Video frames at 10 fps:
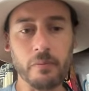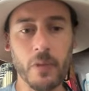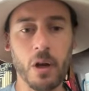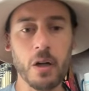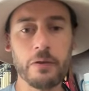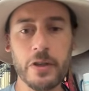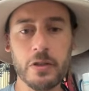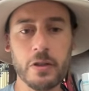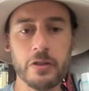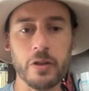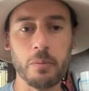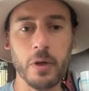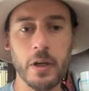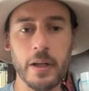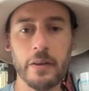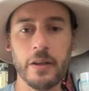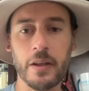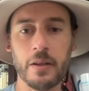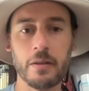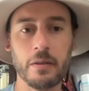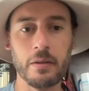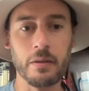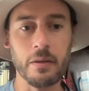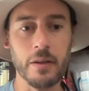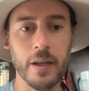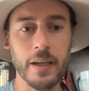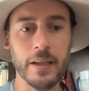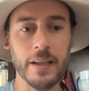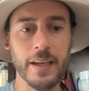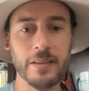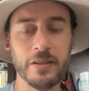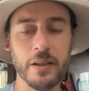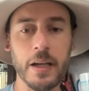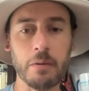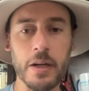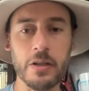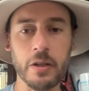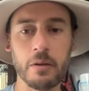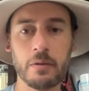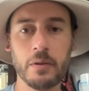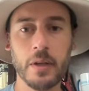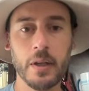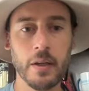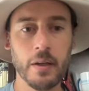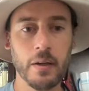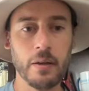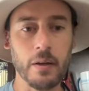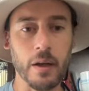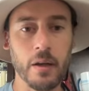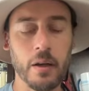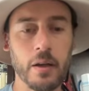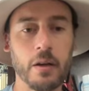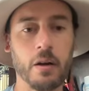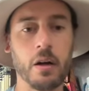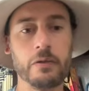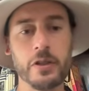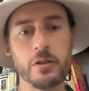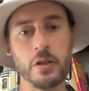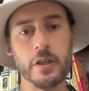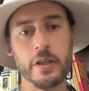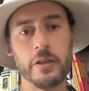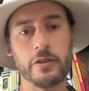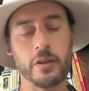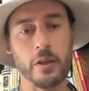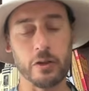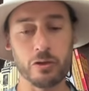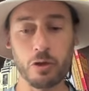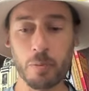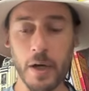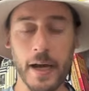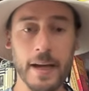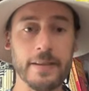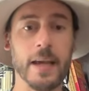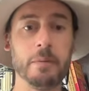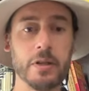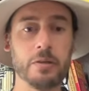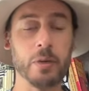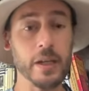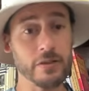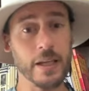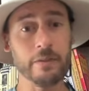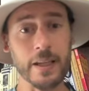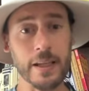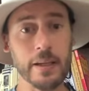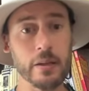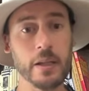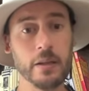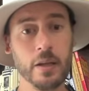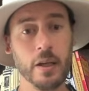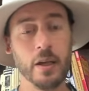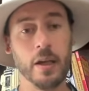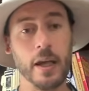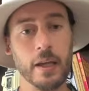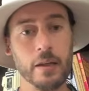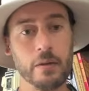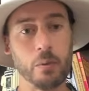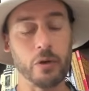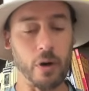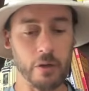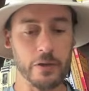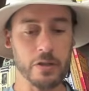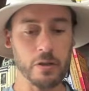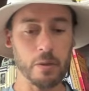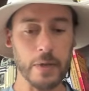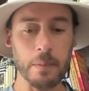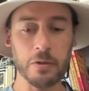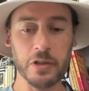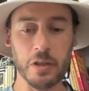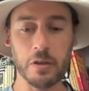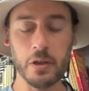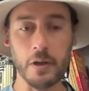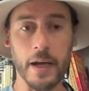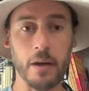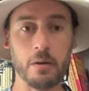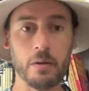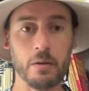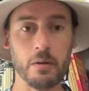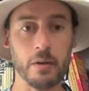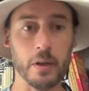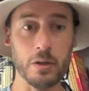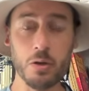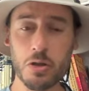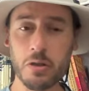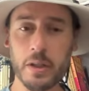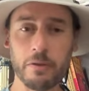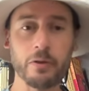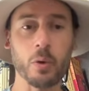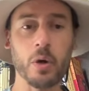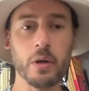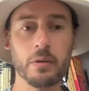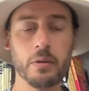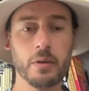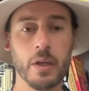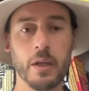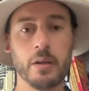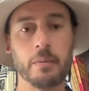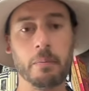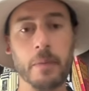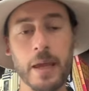Artificer is somewhere in the Kings to Knight ratio. Artificer is super high damage, but he doesn't have any healing. And with Artificer, he'll be able to clear out usually a floor, maybe